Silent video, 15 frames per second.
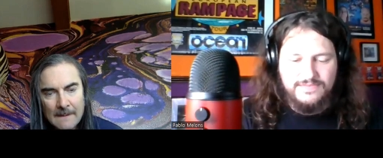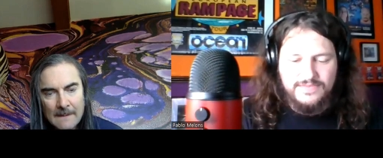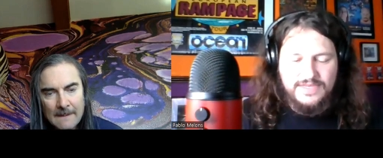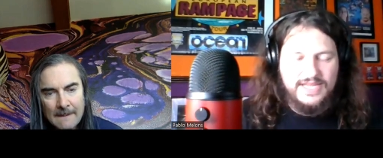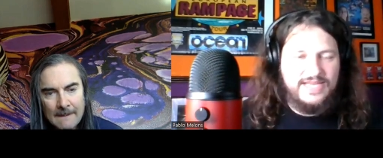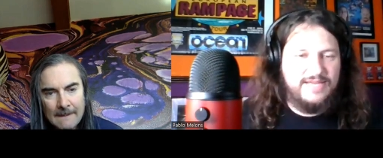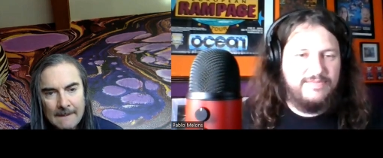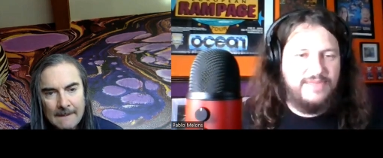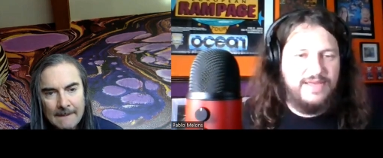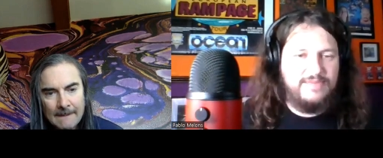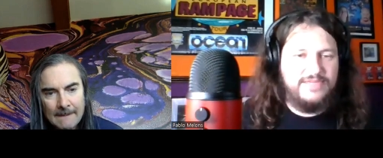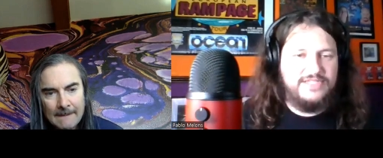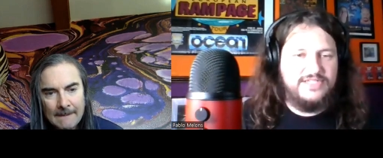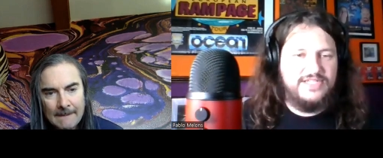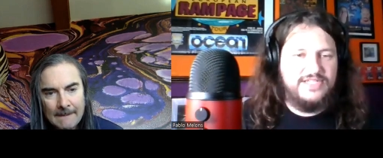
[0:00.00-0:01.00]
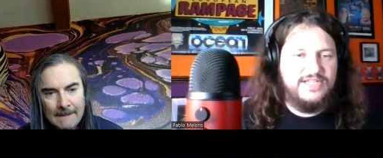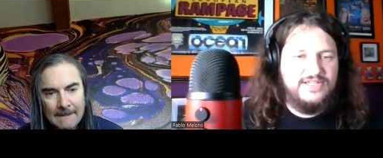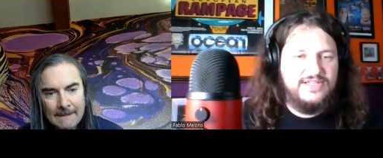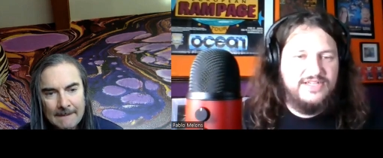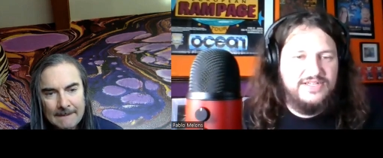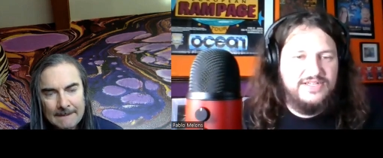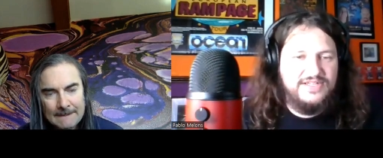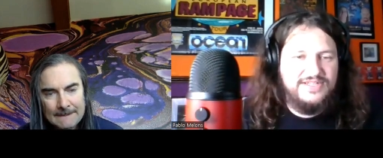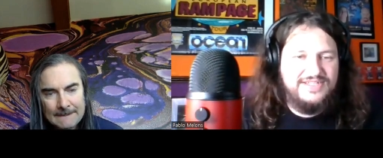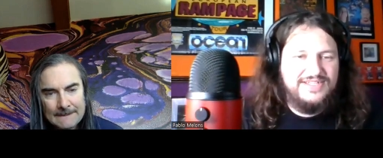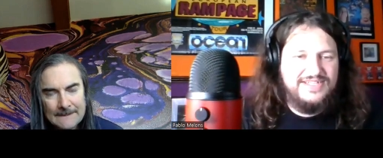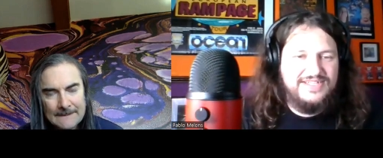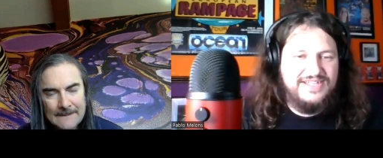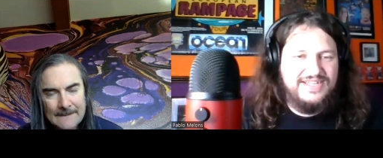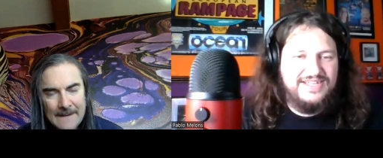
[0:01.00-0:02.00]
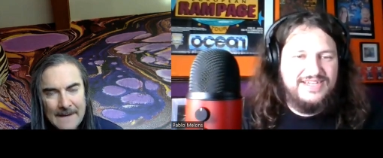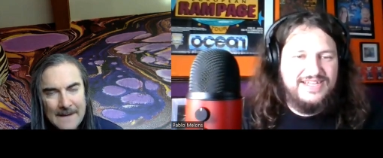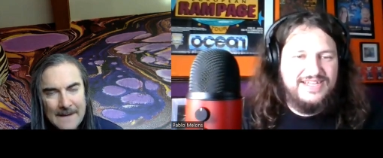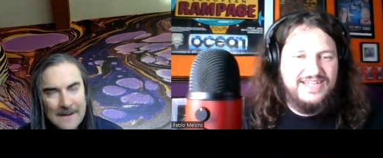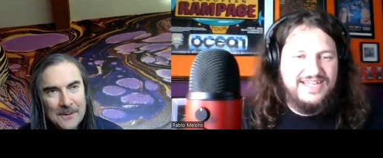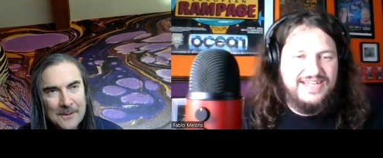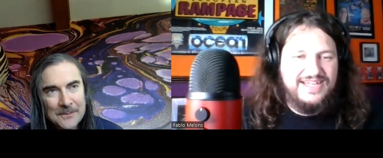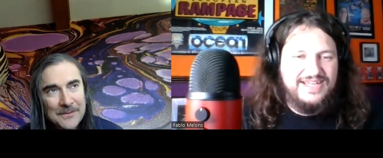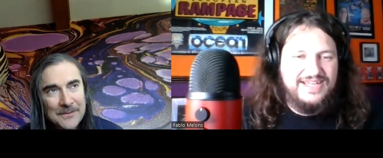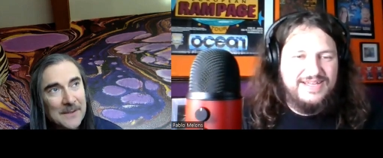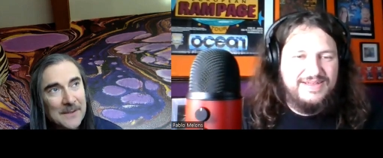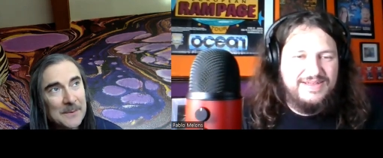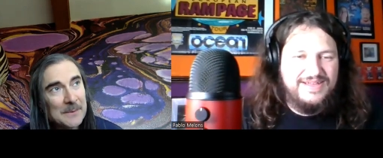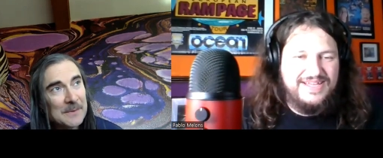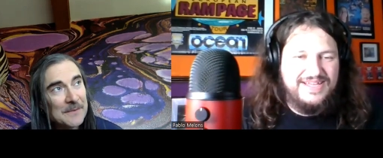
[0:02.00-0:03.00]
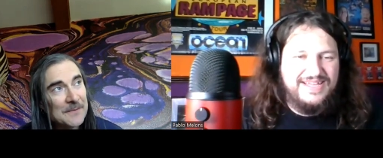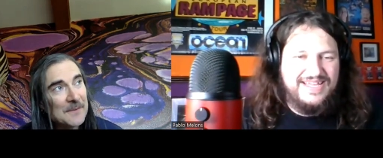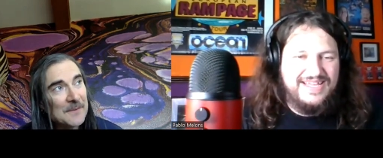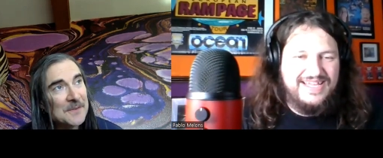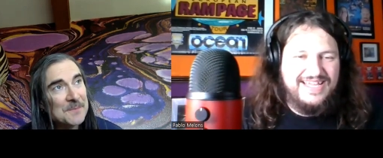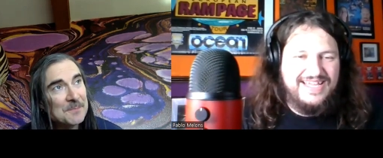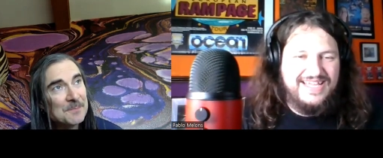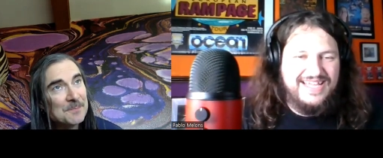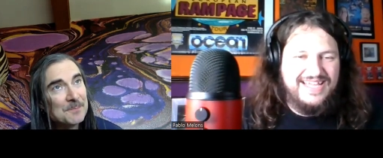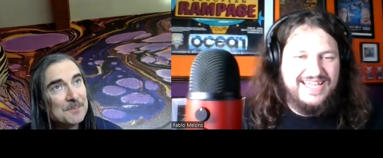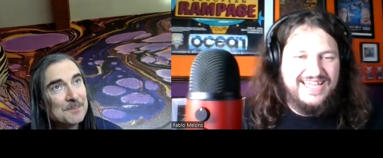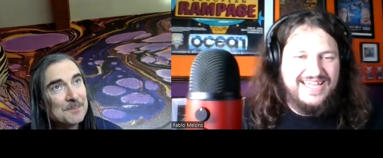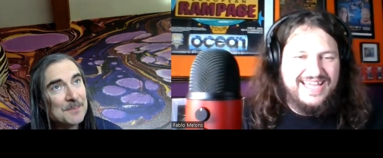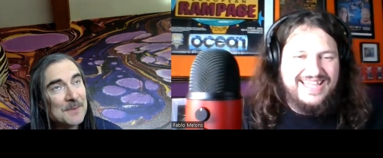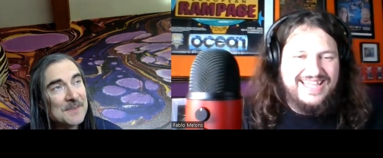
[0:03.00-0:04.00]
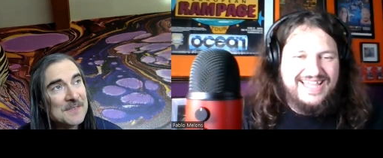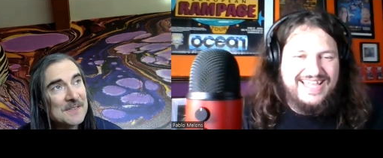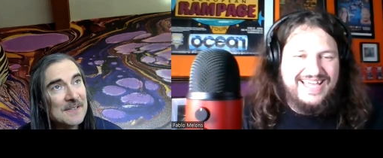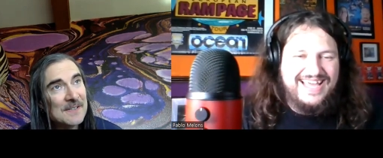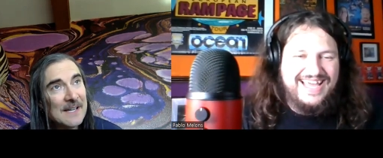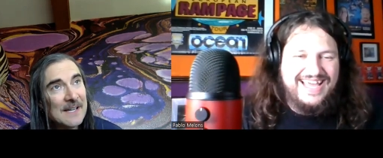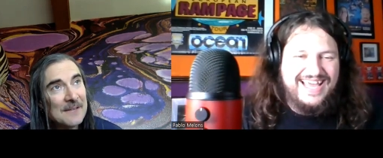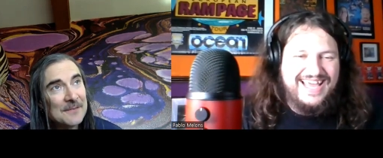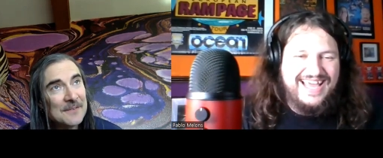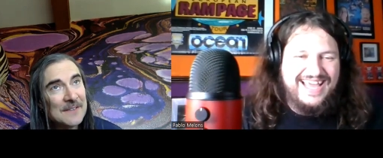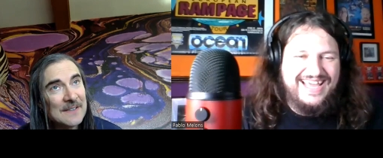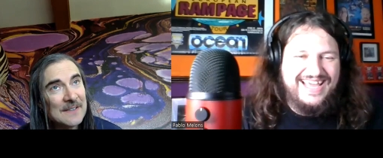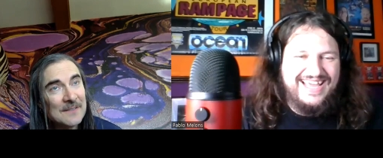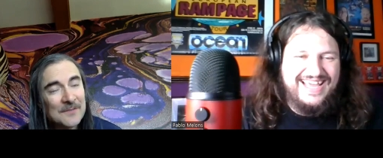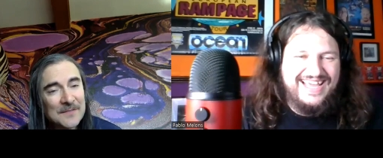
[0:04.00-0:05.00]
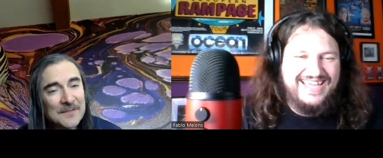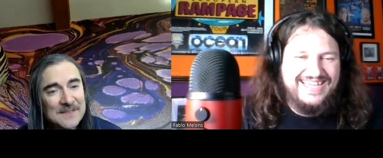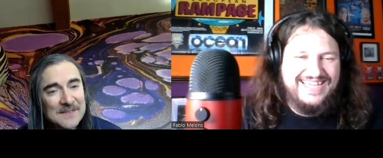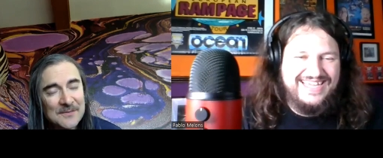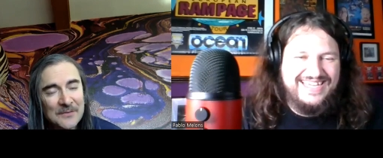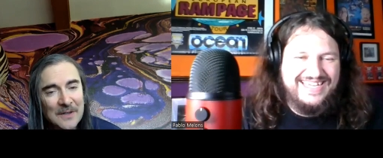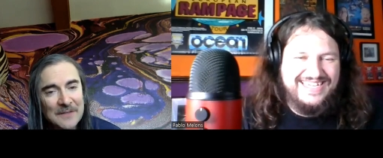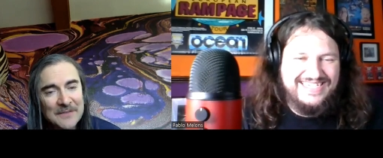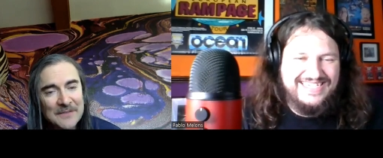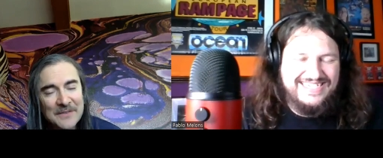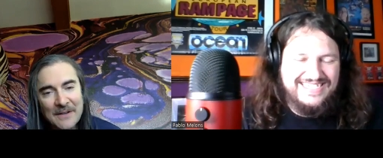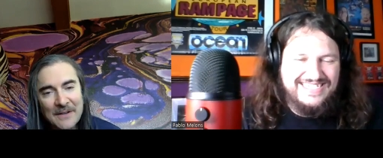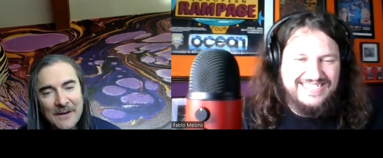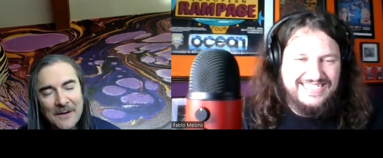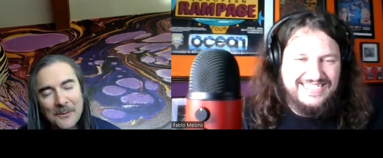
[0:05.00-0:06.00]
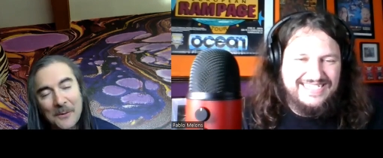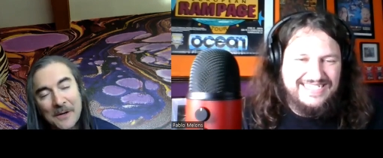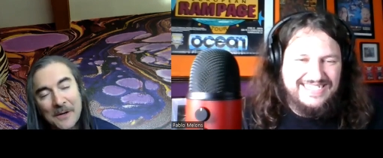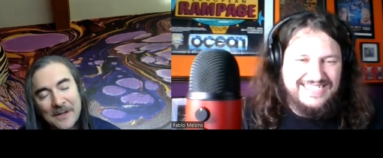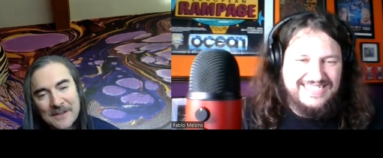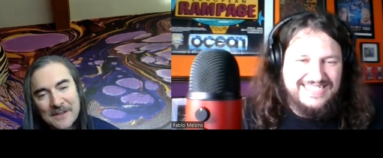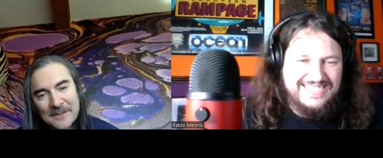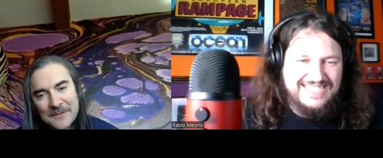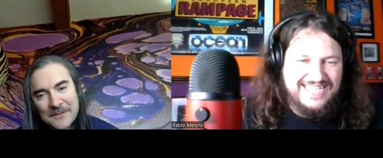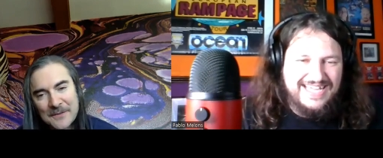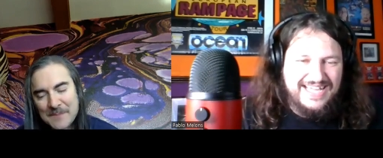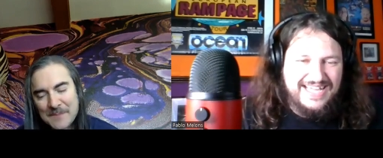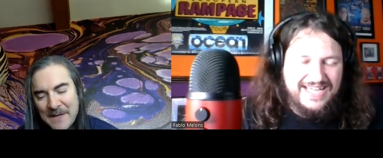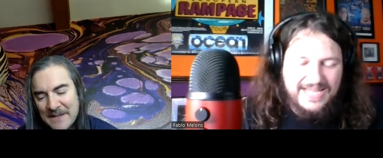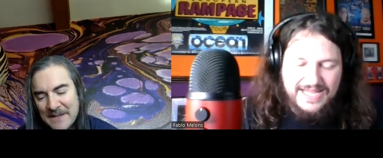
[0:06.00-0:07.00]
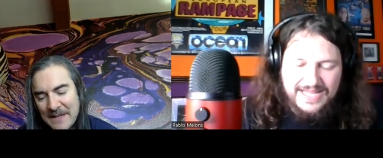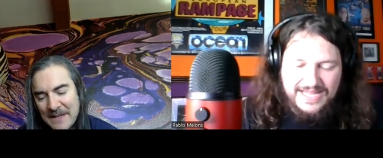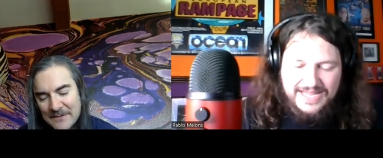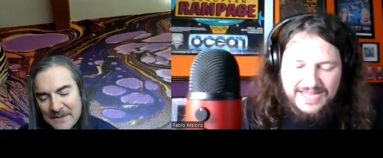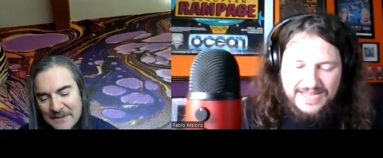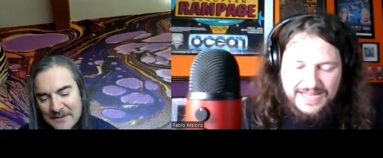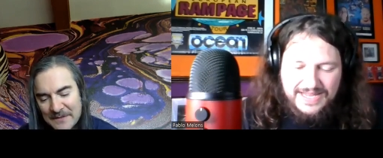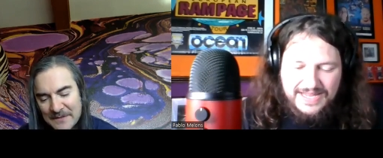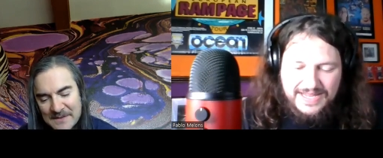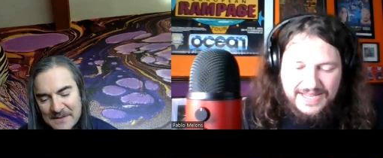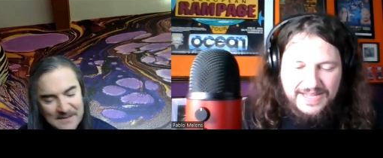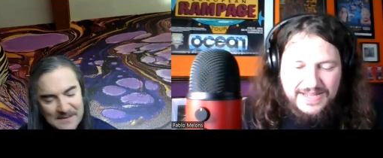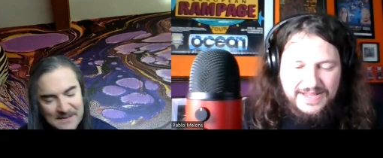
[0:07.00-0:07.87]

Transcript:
Speaker 1: Naked Babies.
Speaker 2: I don't think we were the first person to have infants involved in their artwork. First band to have infants